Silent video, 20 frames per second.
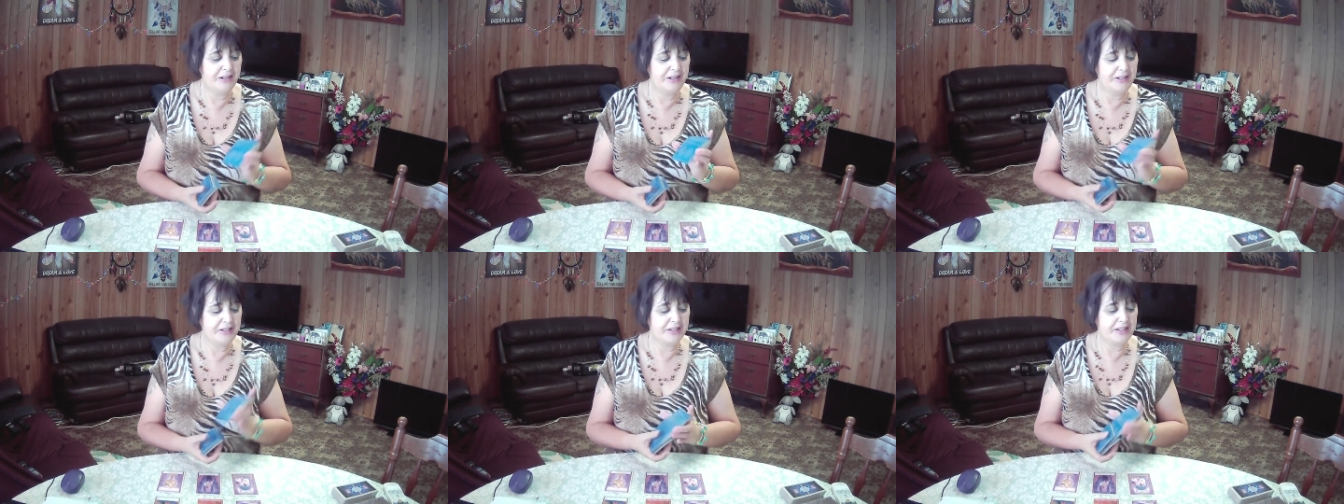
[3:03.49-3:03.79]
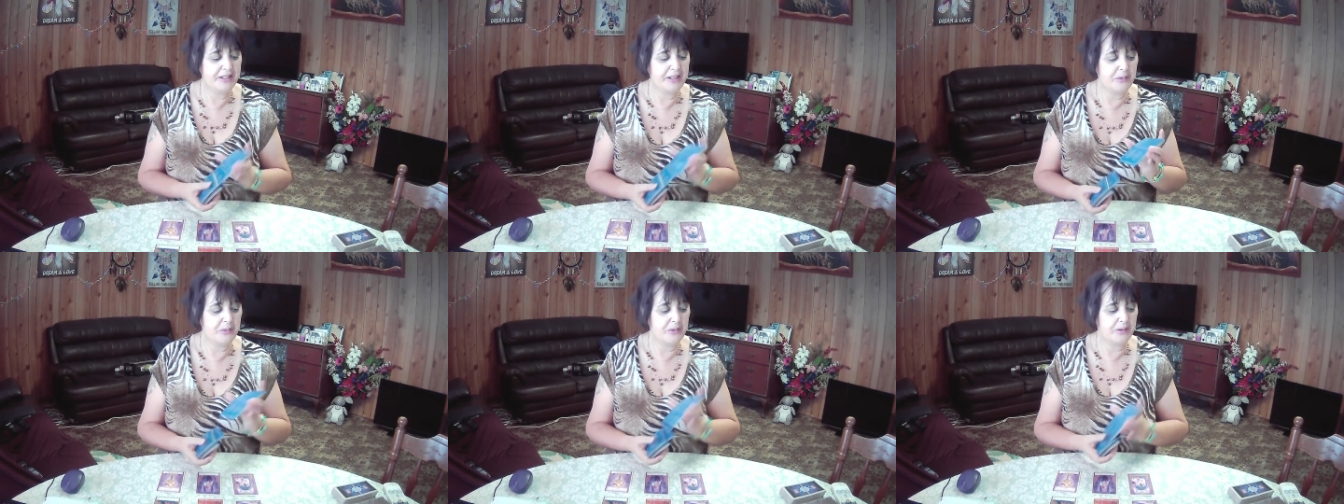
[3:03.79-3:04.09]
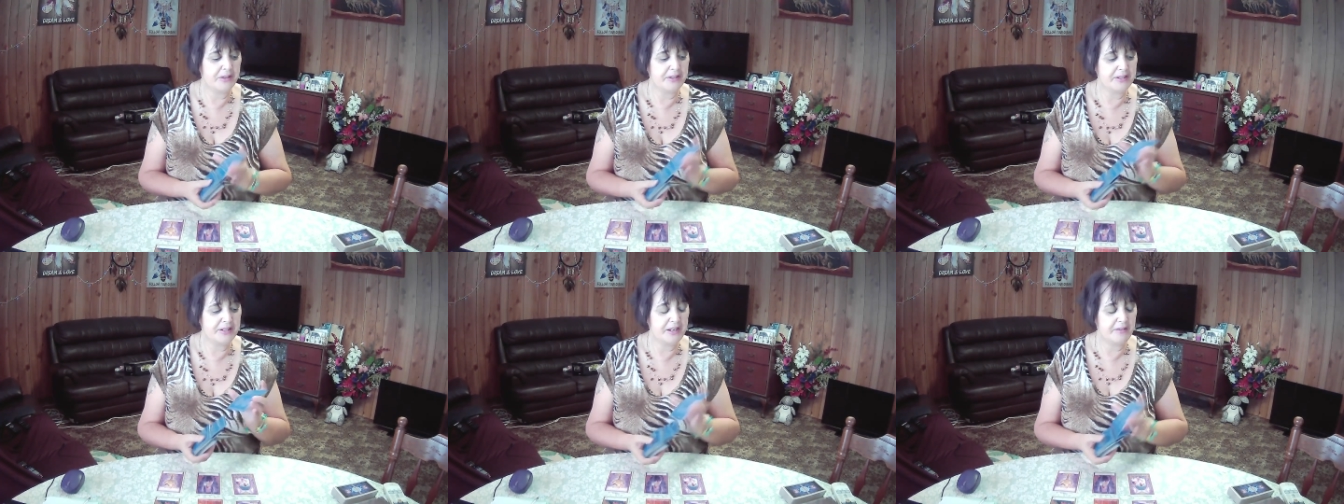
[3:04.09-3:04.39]
let's see
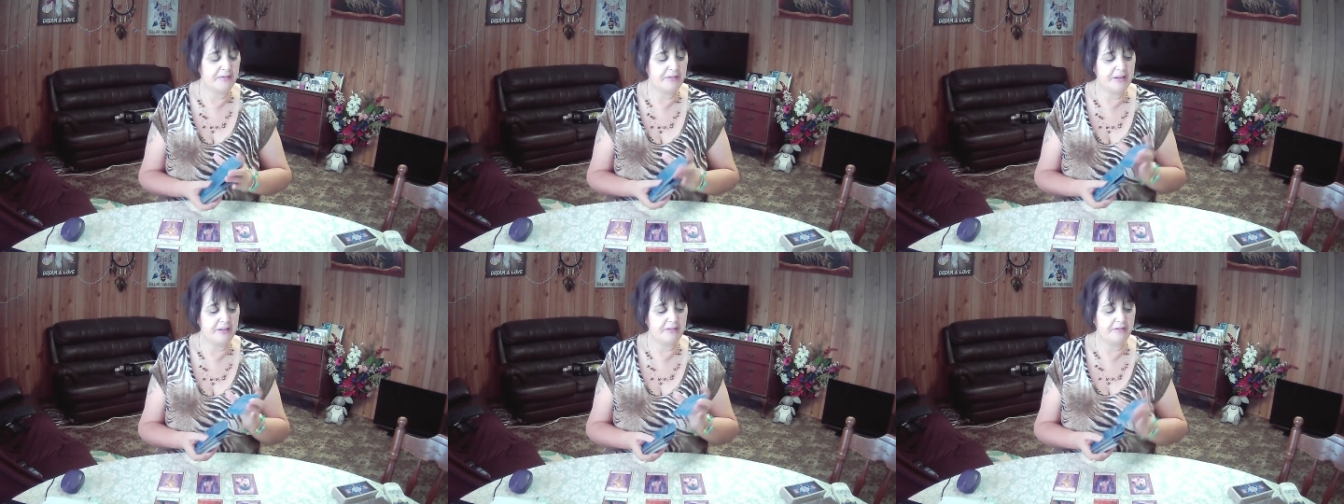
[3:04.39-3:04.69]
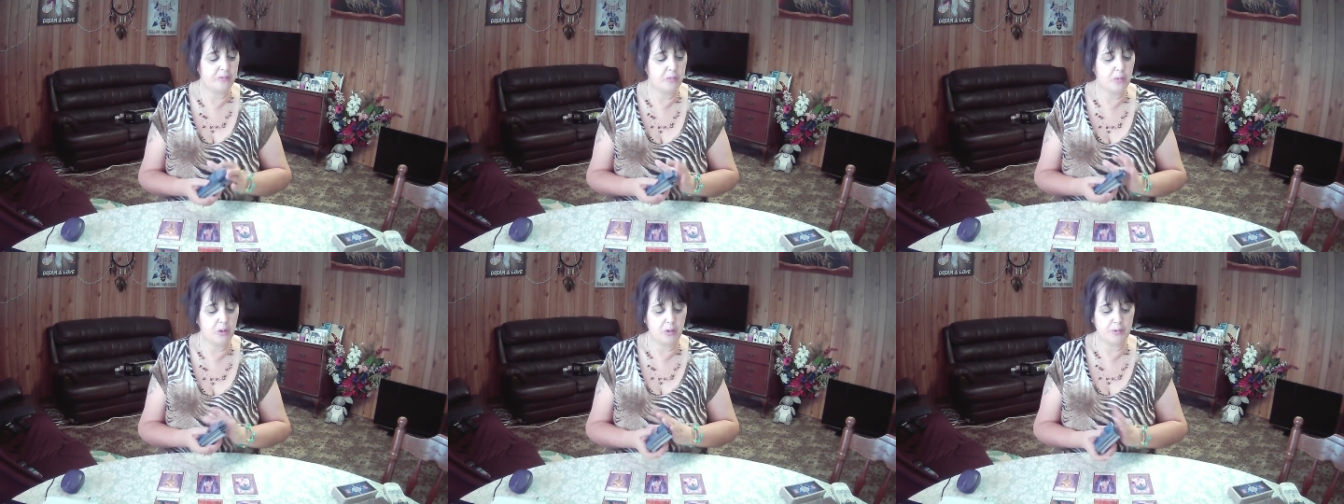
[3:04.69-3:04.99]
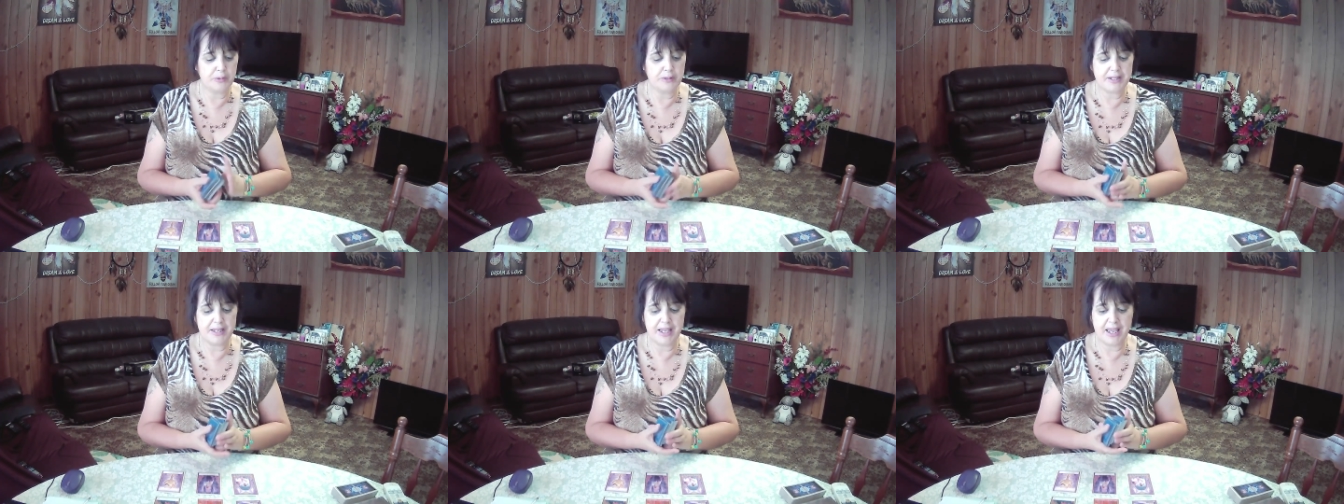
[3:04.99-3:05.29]
what the Seven of
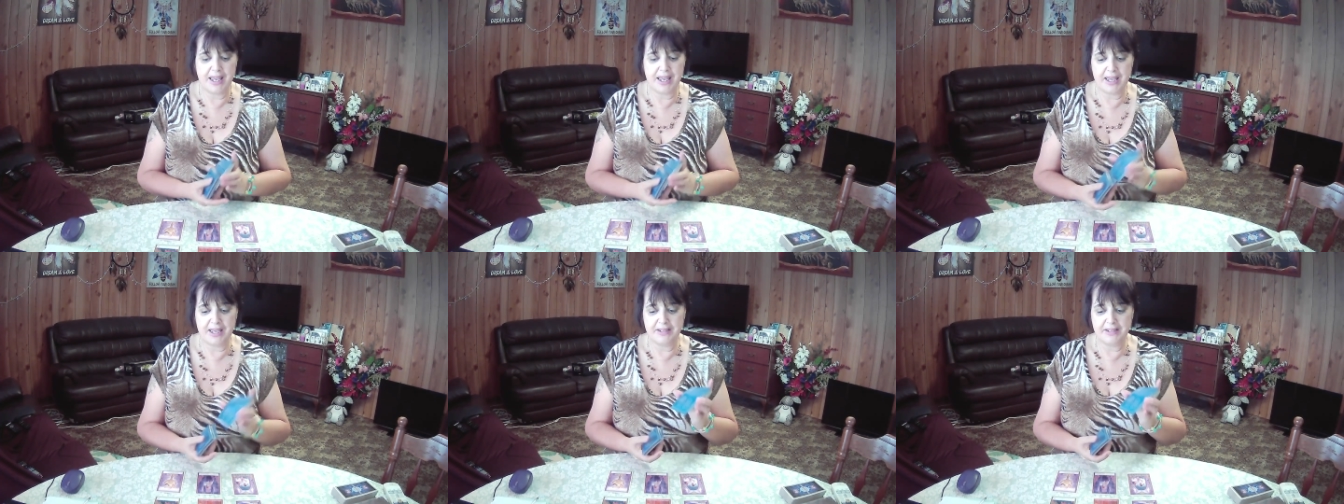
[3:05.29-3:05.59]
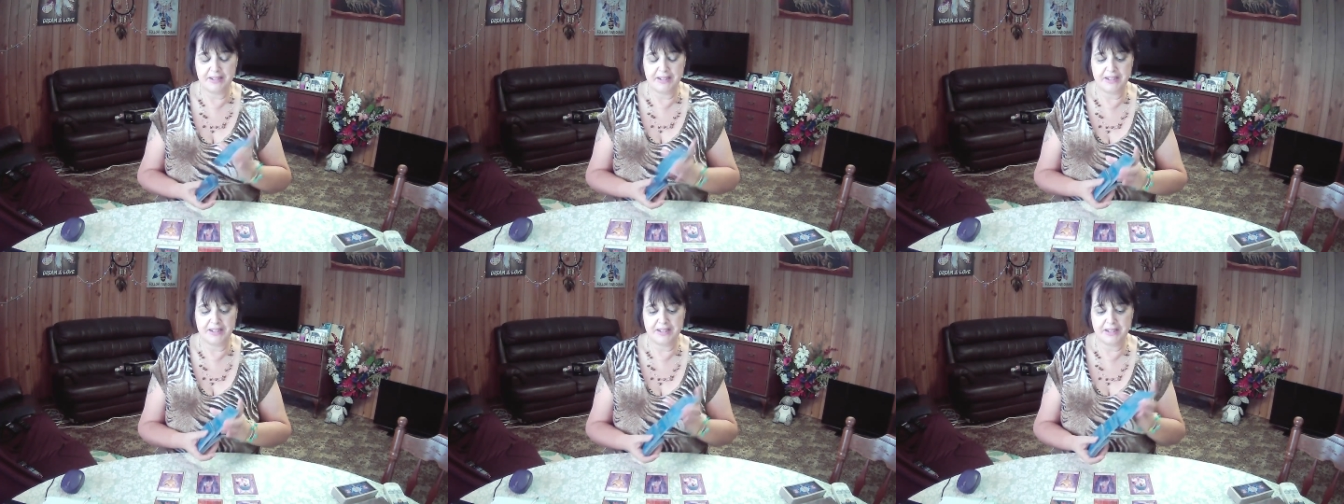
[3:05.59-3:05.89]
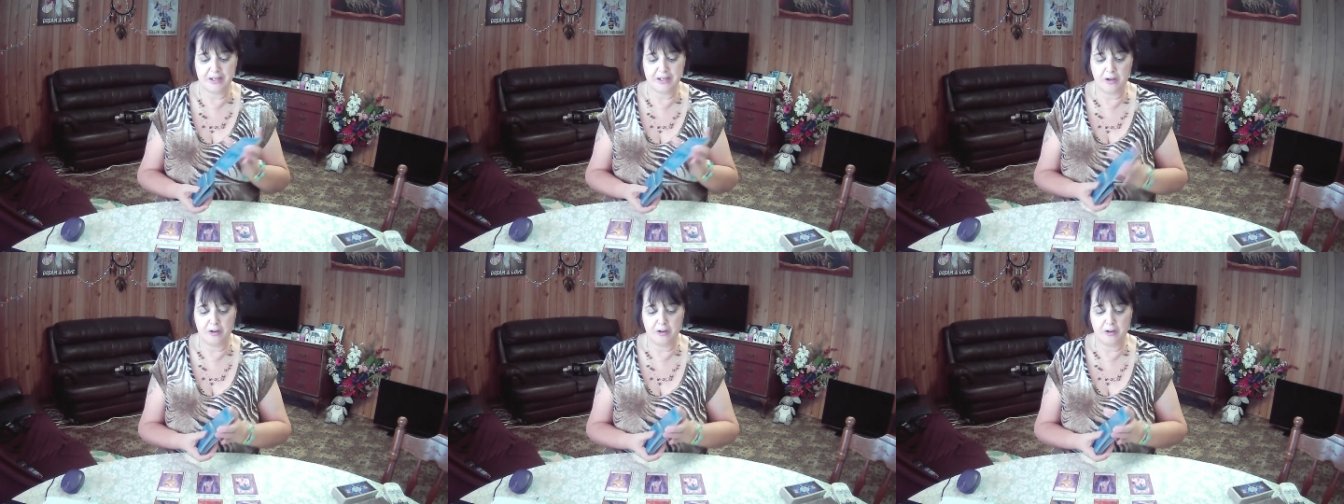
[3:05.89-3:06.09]
Wands has